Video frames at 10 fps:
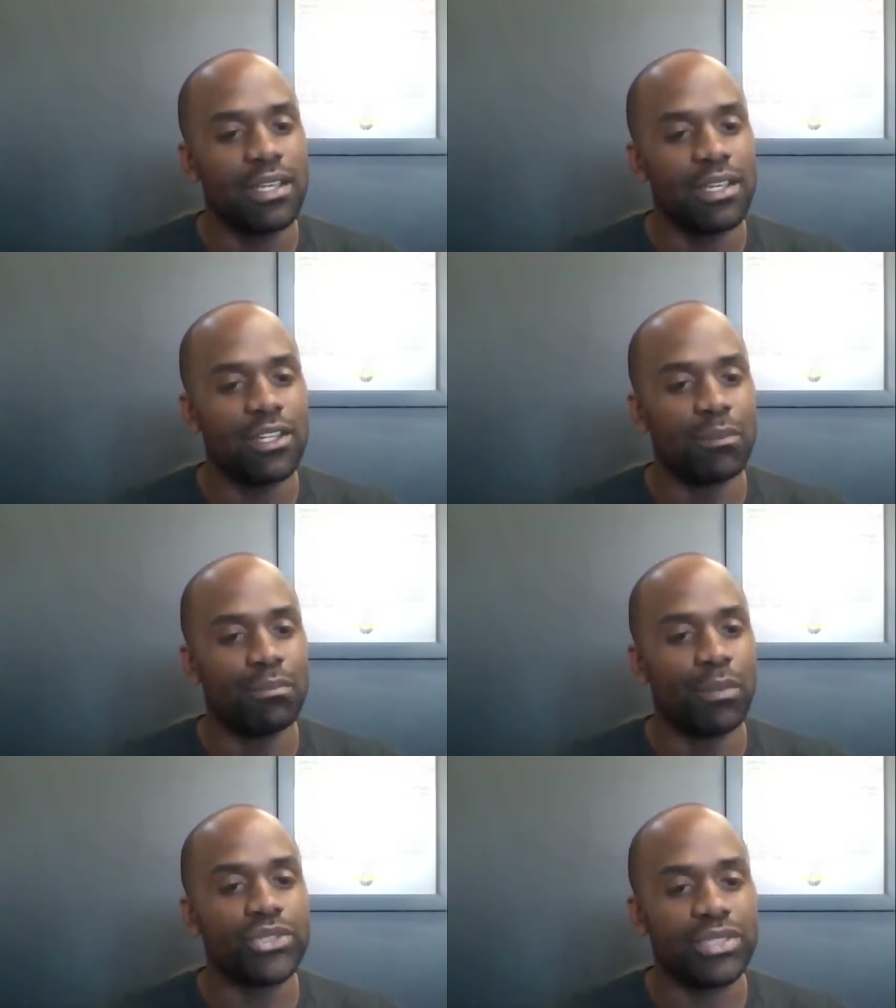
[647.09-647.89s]
You know,
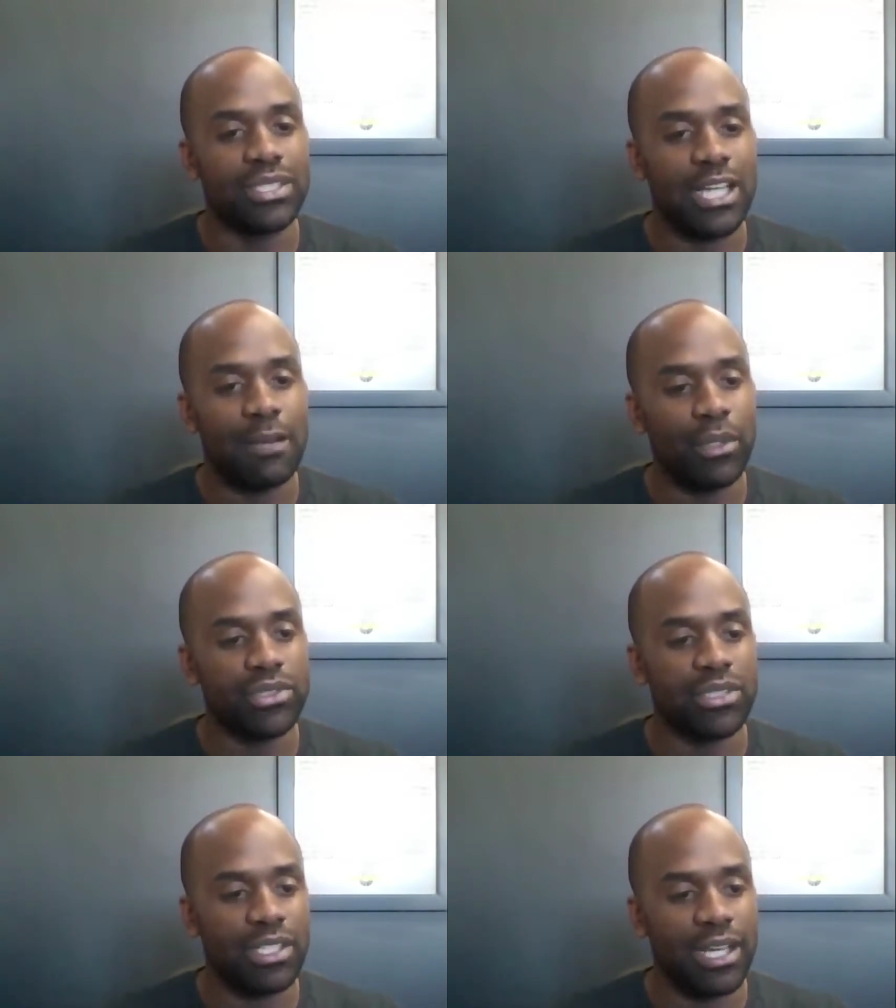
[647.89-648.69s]
most of the time,
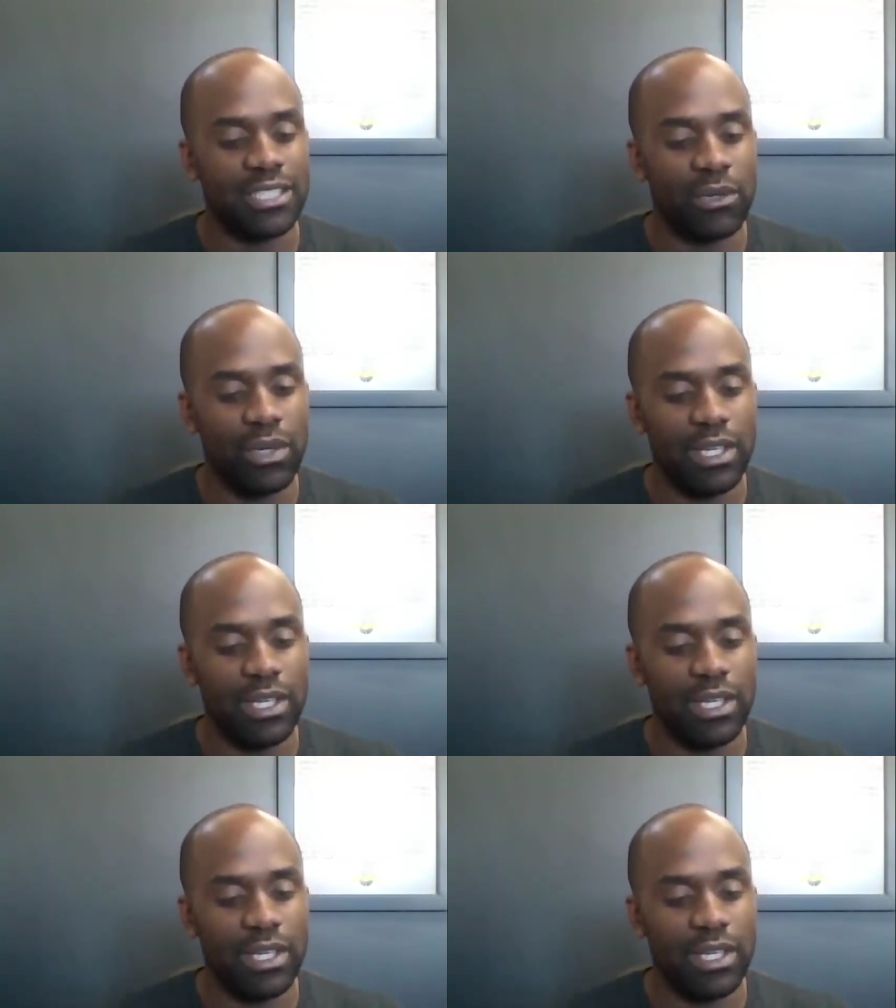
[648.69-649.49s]
most of the clients that we
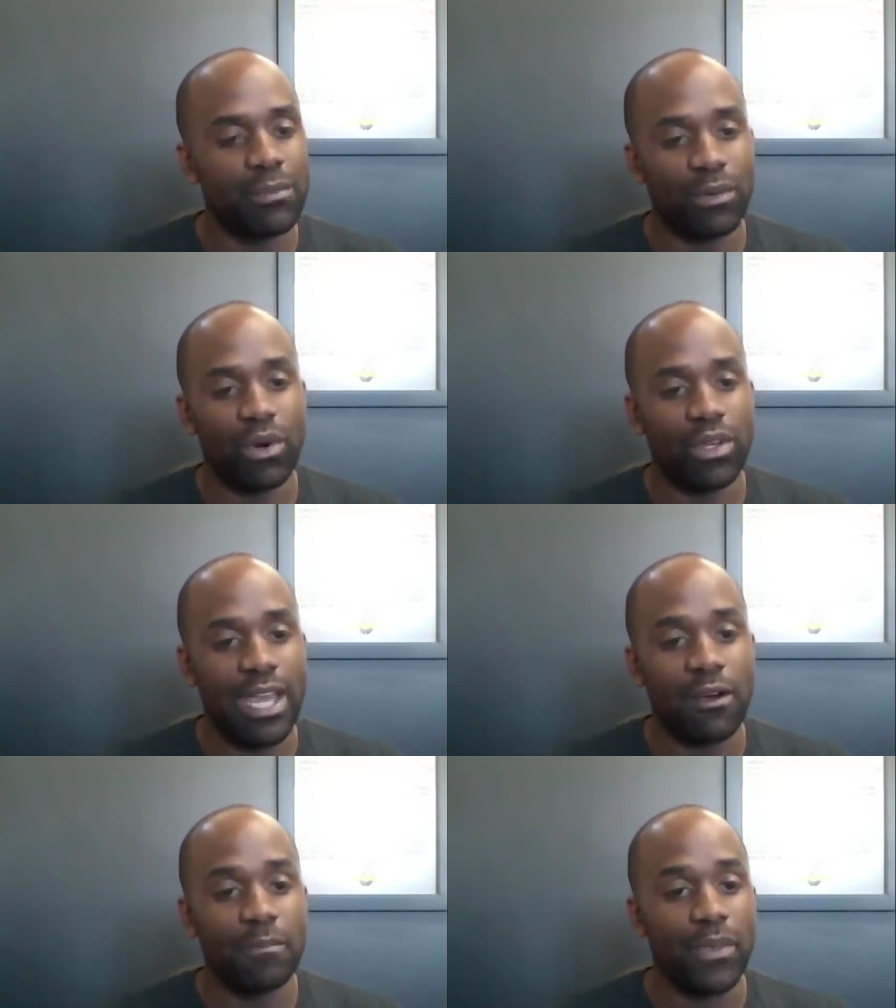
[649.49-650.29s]
get, they haven't been working
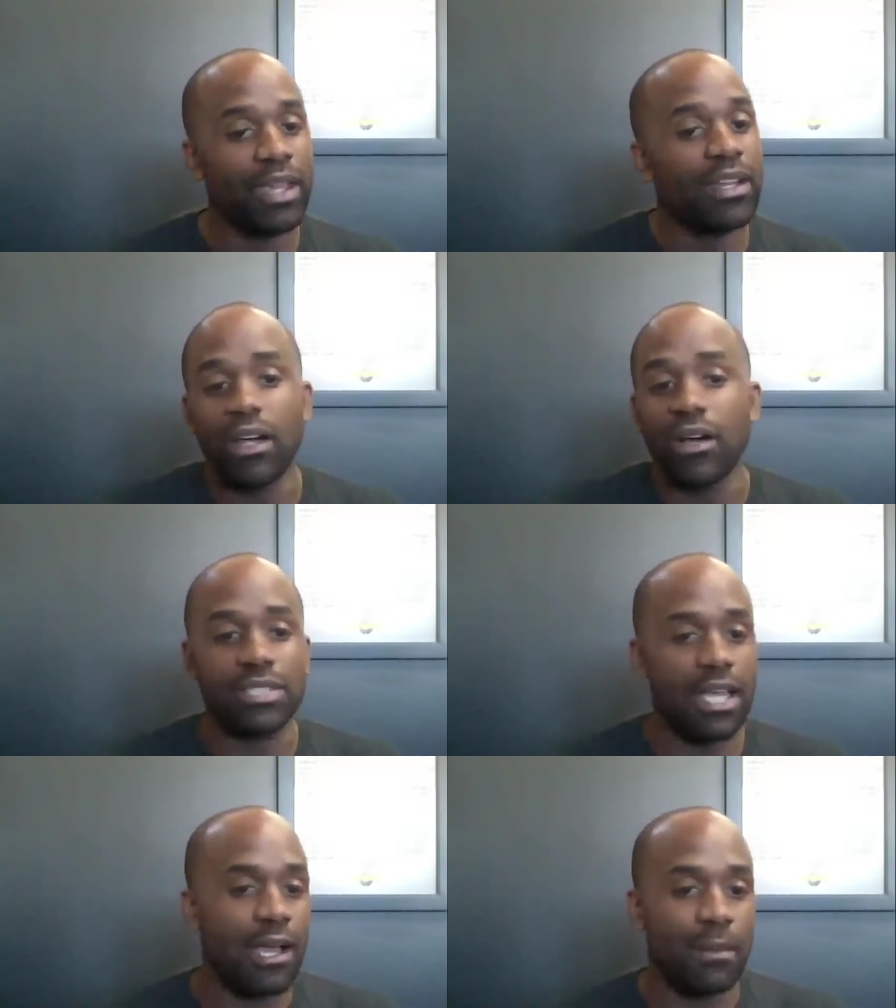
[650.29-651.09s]
out in a long
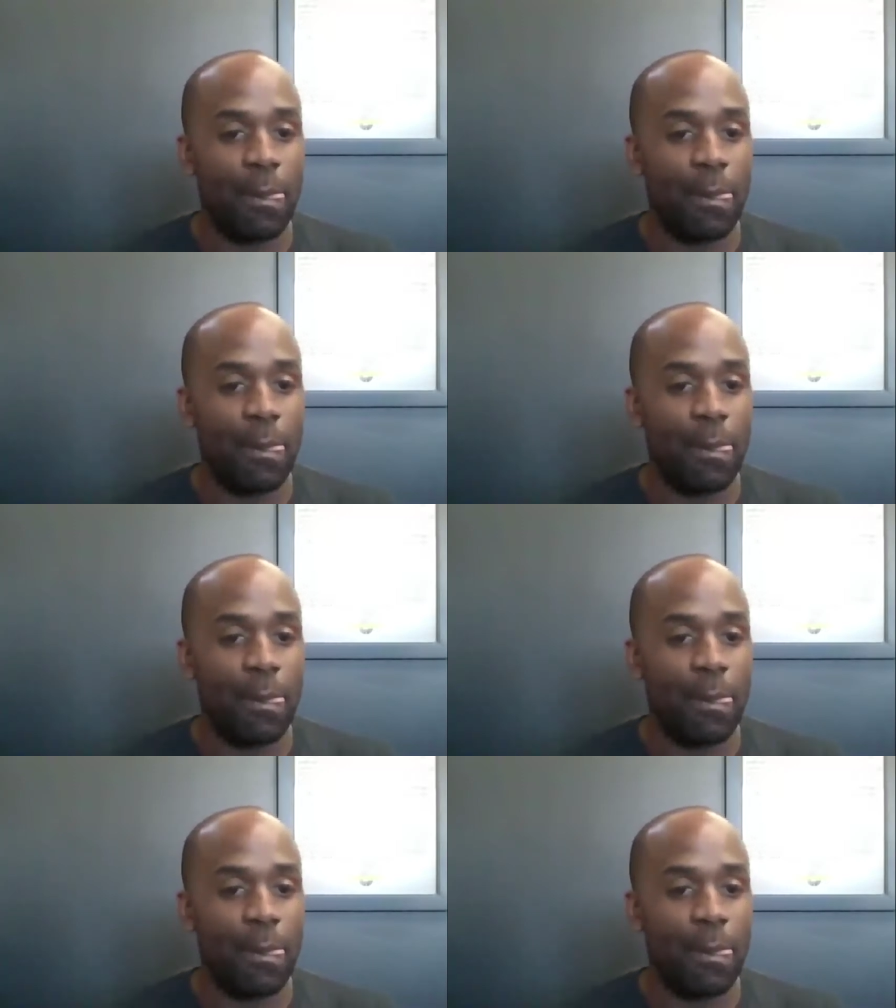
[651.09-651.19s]
time.